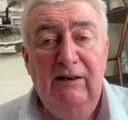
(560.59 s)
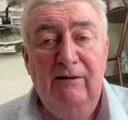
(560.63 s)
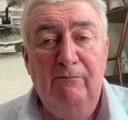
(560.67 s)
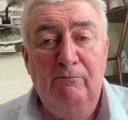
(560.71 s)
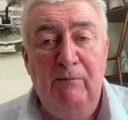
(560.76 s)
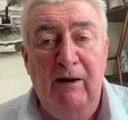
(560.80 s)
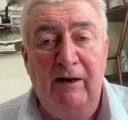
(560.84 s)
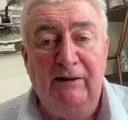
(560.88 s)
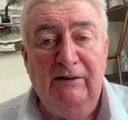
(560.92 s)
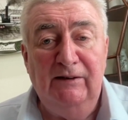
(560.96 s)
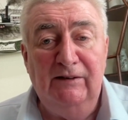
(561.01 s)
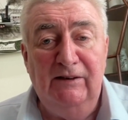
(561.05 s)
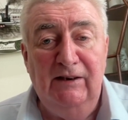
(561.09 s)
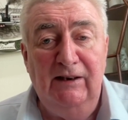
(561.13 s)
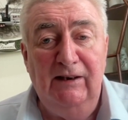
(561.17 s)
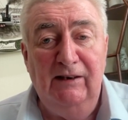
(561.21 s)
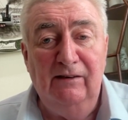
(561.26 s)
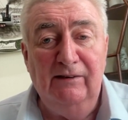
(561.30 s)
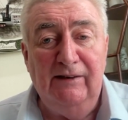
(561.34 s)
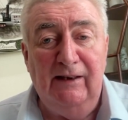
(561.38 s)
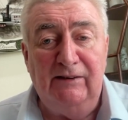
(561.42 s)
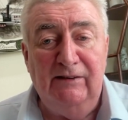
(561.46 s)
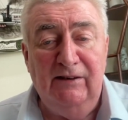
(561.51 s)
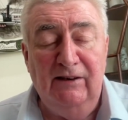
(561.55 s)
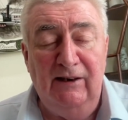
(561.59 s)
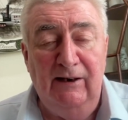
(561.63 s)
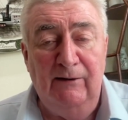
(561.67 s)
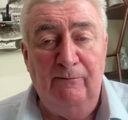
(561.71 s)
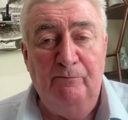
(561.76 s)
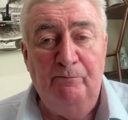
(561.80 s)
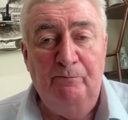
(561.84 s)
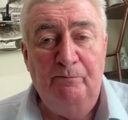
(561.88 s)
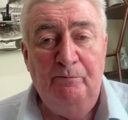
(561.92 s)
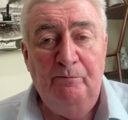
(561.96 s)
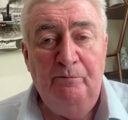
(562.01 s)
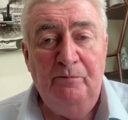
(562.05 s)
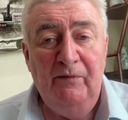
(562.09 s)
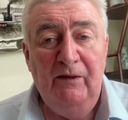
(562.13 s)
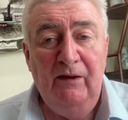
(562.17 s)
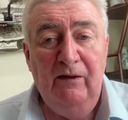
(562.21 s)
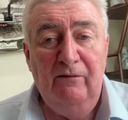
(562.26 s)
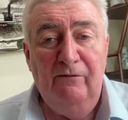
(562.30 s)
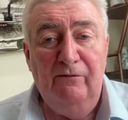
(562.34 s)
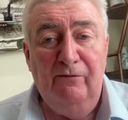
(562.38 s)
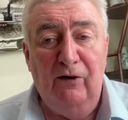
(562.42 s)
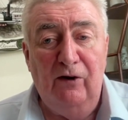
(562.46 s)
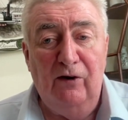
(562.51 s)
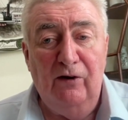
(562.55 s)
made a deal that time
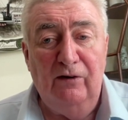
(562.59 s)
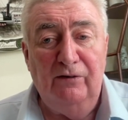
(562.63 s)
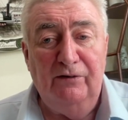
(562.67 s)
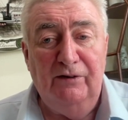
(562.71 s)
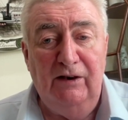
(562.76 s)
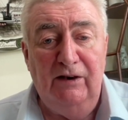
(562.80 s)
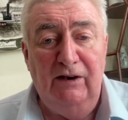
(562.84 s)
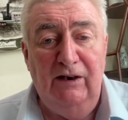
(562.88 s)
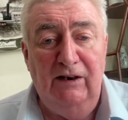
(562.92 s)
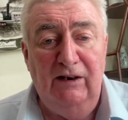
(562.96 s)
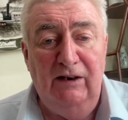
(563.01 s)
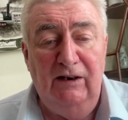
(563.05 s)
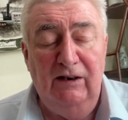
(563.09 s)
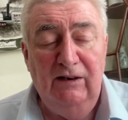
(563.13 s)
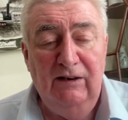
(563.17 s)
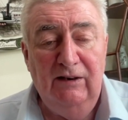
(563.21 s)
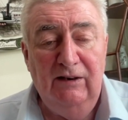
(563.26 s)
for the